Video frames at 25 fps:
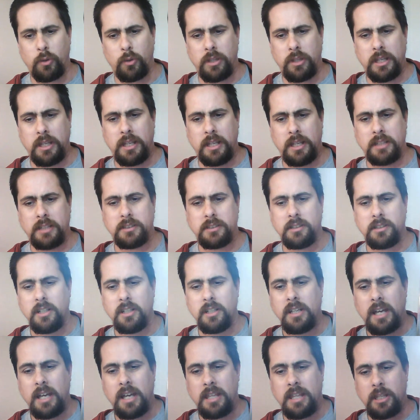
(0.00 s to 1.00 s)
of these,
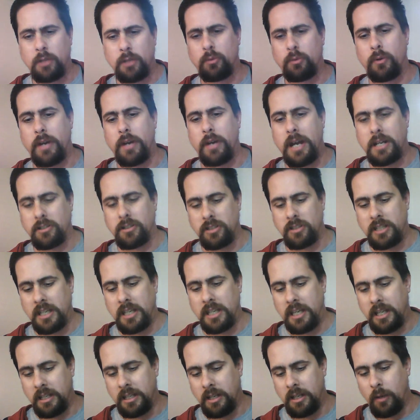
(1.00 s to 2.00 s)
and these were actually
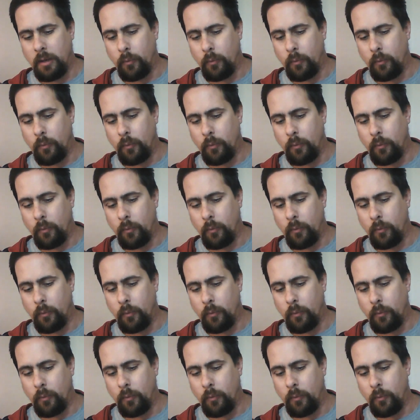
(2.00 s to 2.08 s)
hidden.